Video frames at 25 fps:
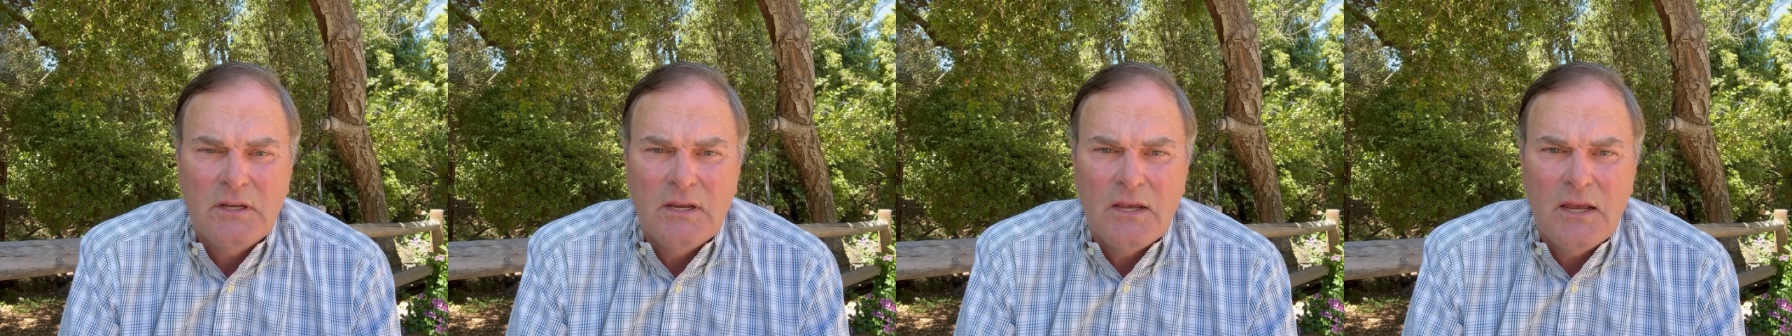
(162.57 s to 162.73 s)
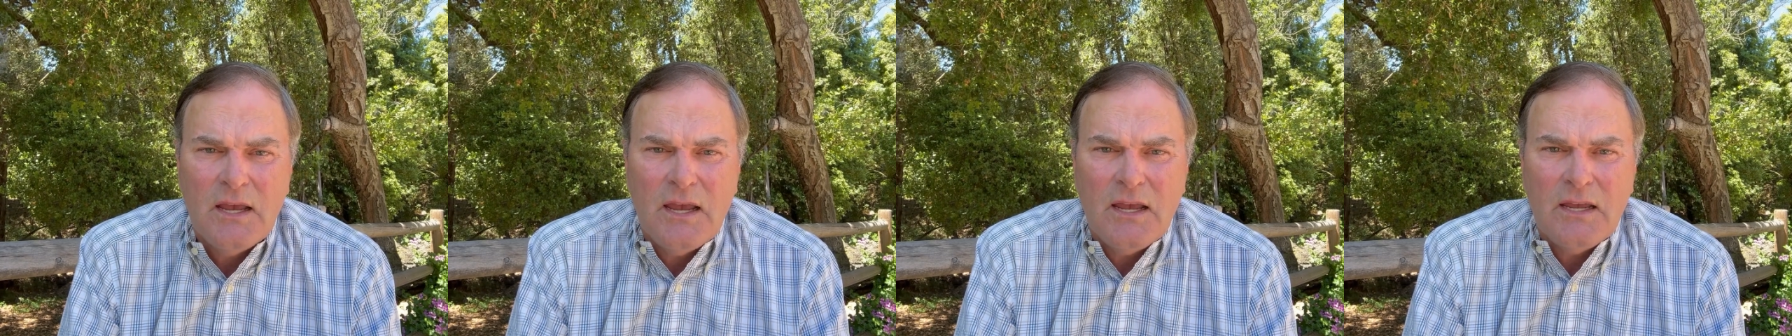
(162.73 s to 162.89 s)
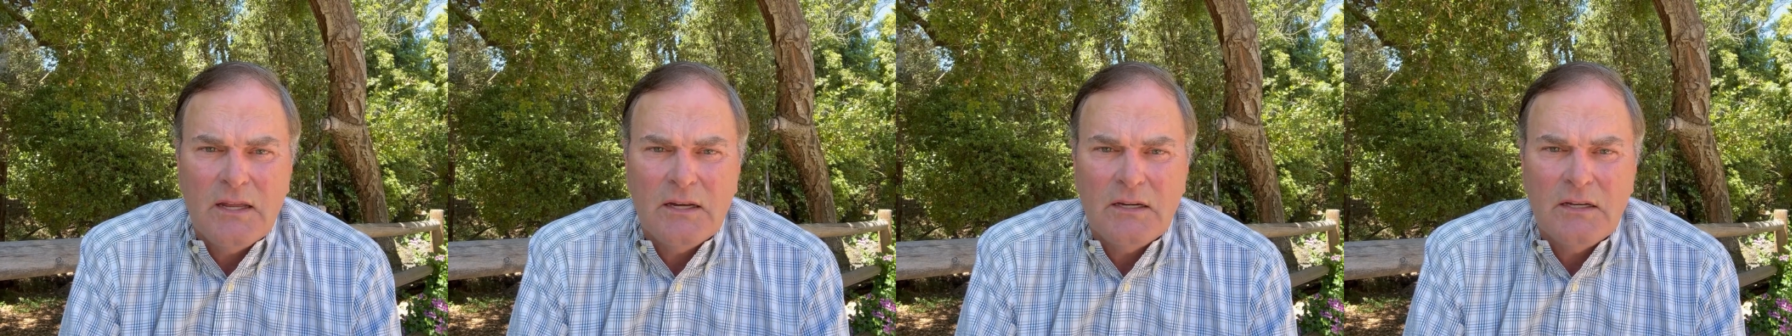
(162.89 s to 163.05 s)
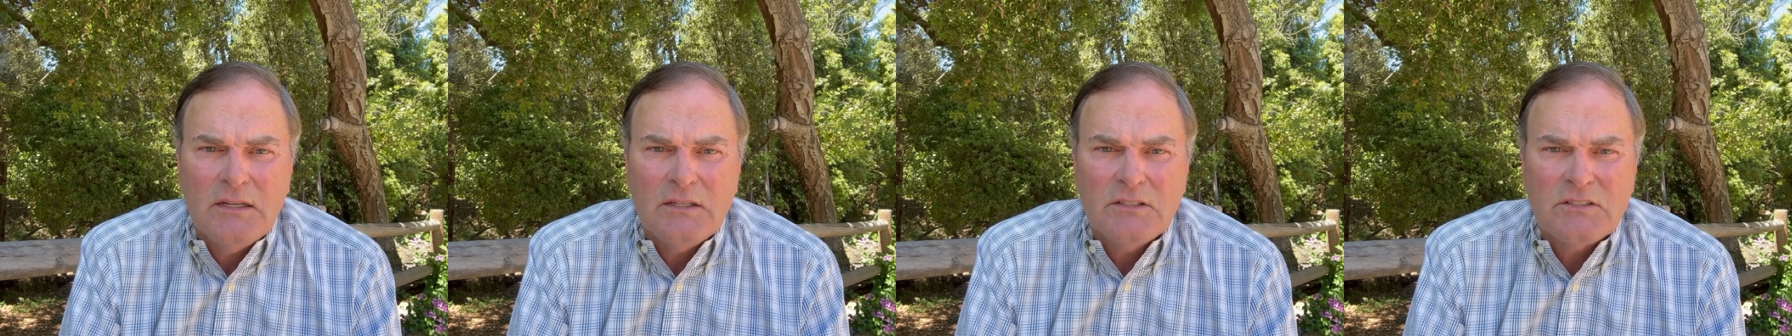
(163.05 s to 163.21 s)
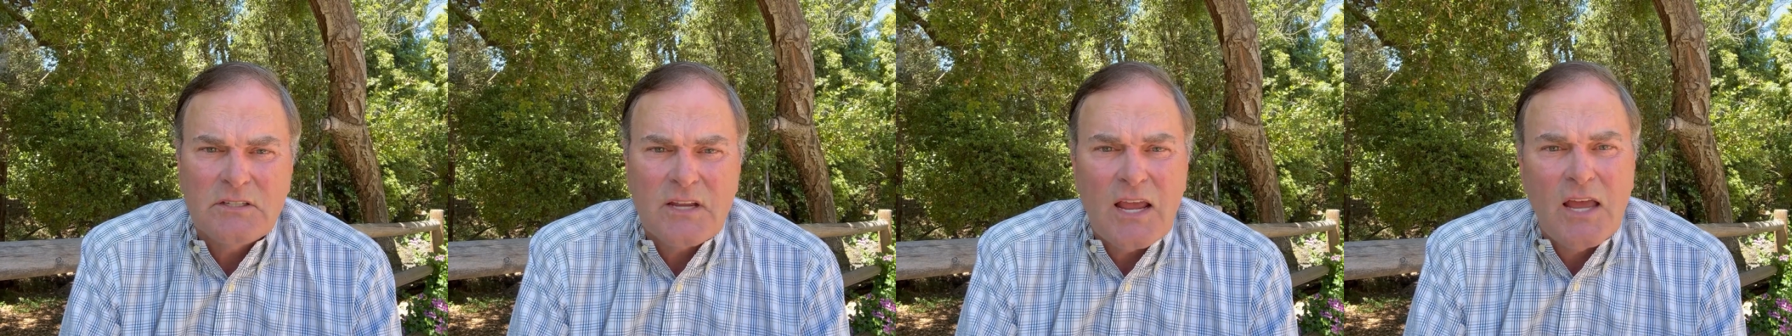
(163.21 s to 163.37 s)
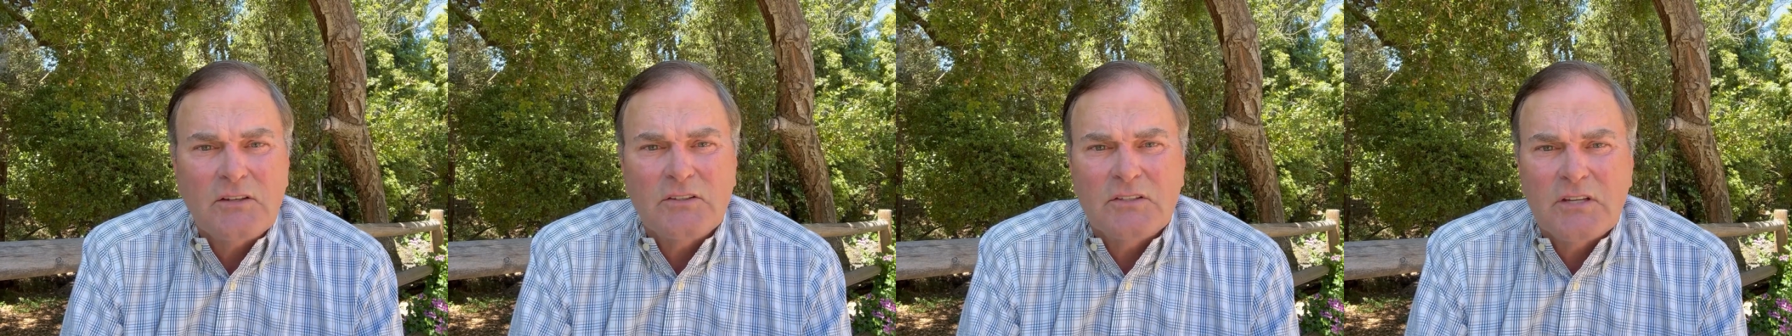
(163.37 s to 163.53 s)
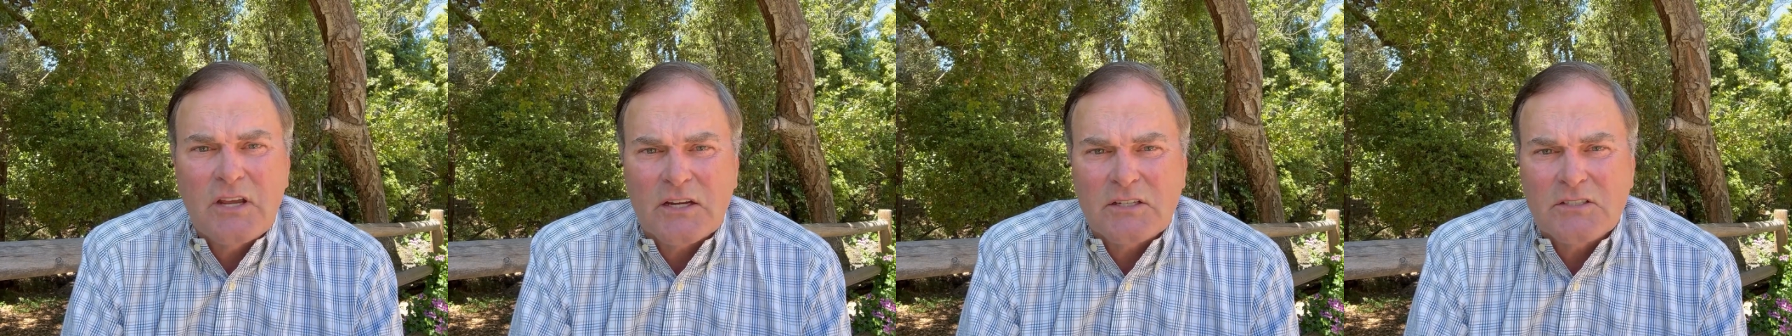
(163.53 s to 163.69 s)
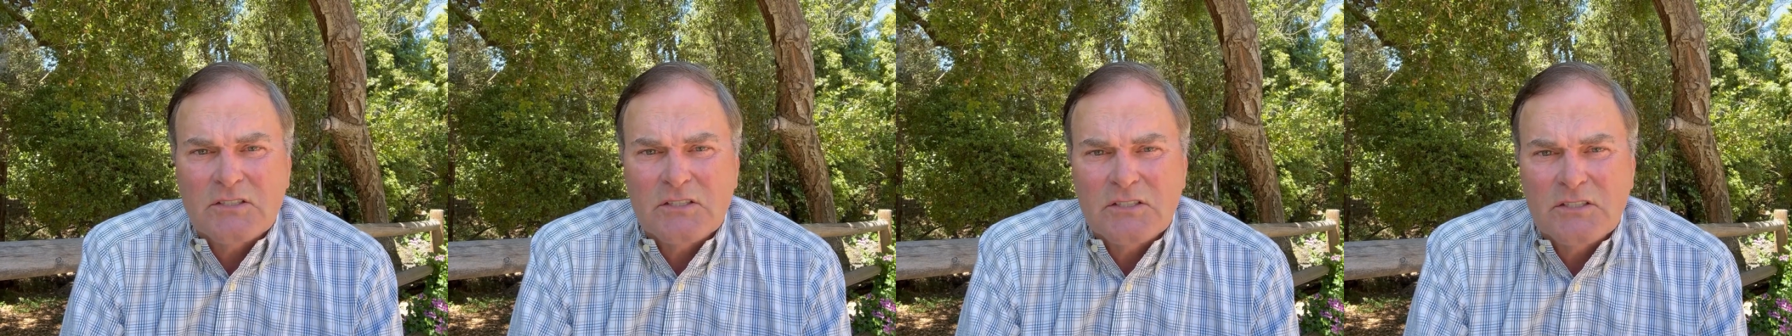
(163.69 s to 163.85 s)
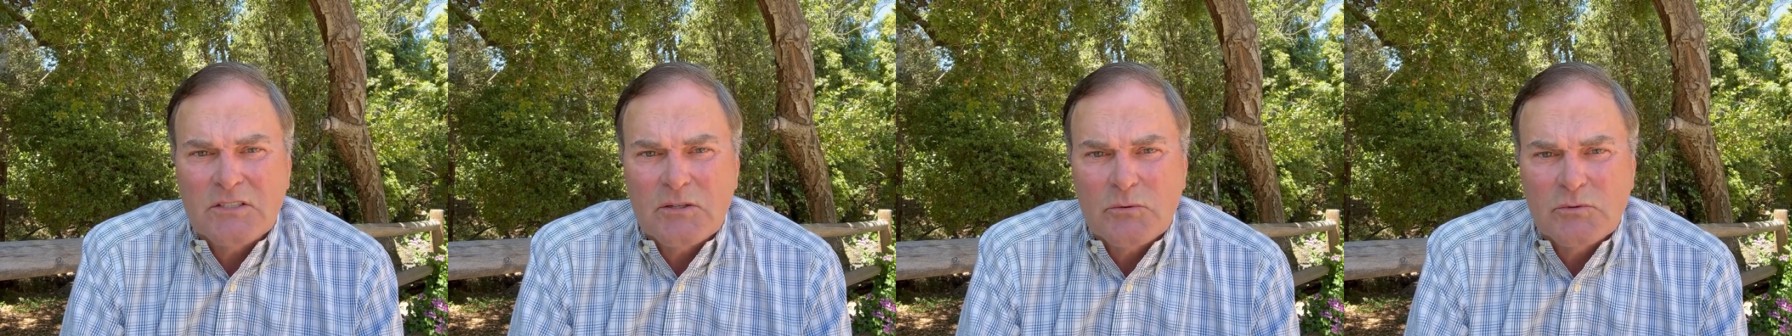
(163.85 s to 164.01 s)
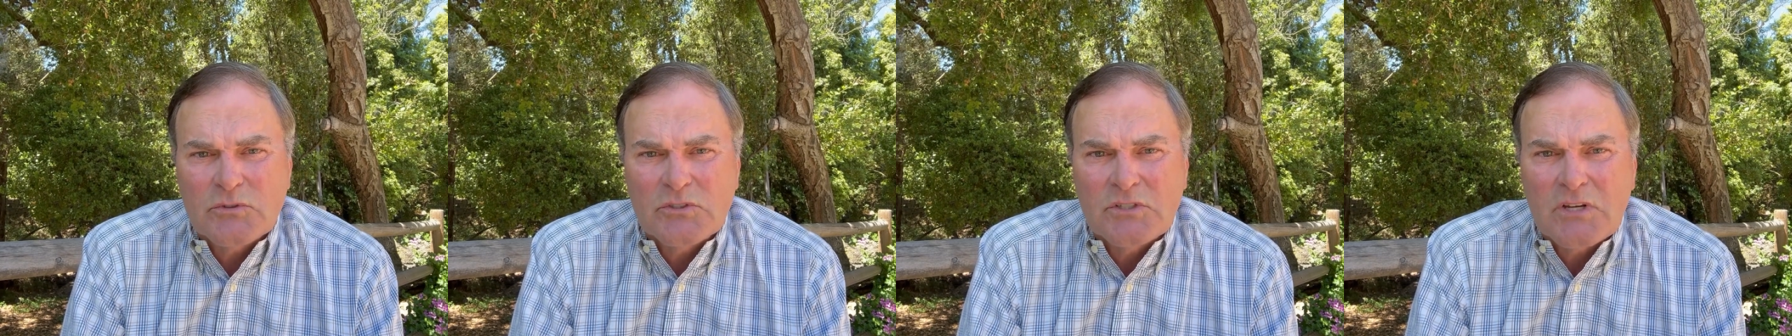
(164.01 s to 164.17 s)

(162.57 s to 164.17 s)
And in South Texas, it was